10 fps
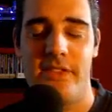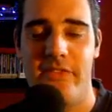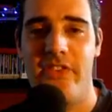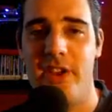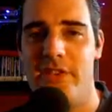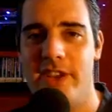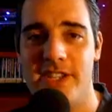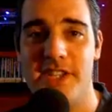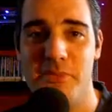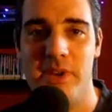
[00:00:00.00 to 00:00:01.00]
the feel of
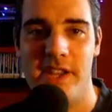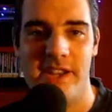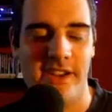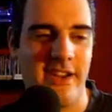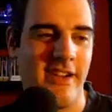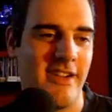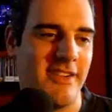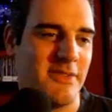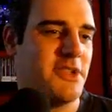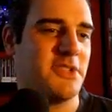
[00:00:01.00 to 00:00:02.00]
actually being in a car,
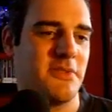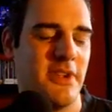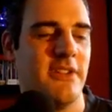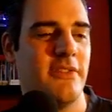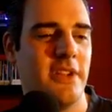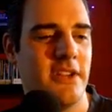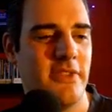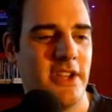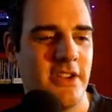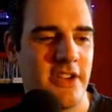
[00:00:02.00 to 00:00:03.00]
which in a
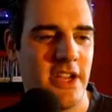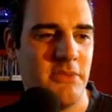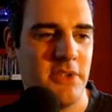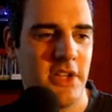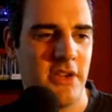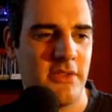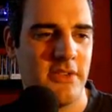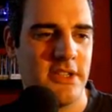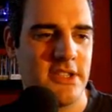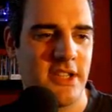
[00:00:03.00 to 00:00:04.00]
video game you don't.
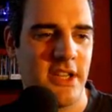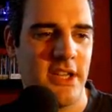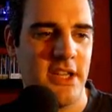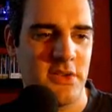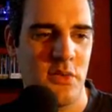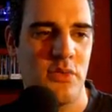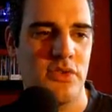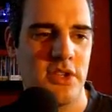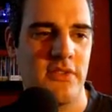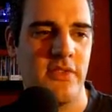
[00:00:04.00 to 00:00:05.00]
It's all
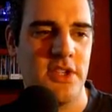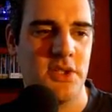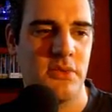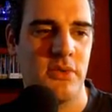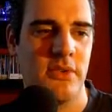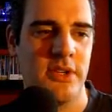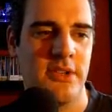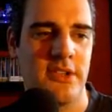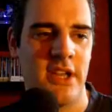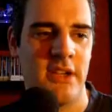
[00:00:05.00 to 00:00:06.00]
just visual
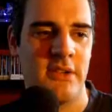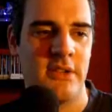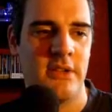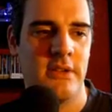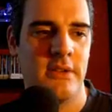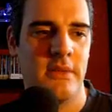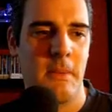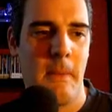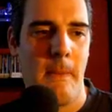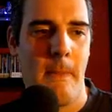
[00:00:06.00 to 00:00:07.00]
and sound.
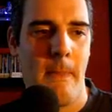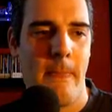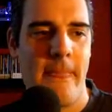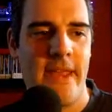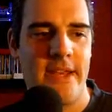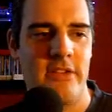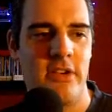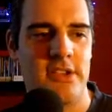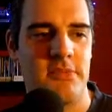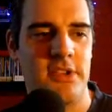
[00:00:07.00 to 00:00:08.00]
And there
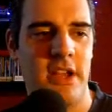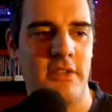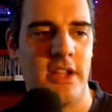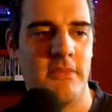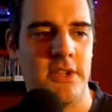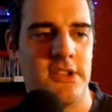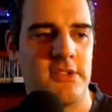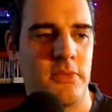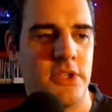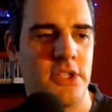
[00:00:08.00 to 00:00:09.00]
are some sound
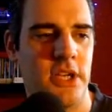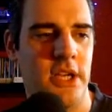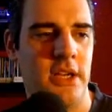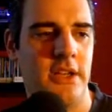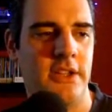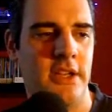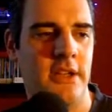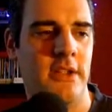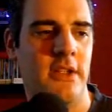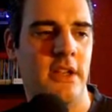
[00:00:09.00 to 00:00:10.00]
elements which
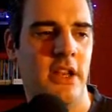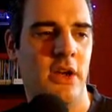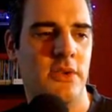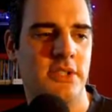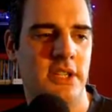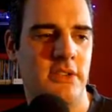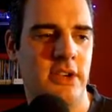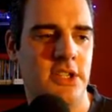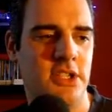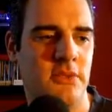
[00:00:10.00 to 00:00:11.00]
under low
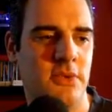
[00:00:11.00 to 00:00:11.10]
acceleration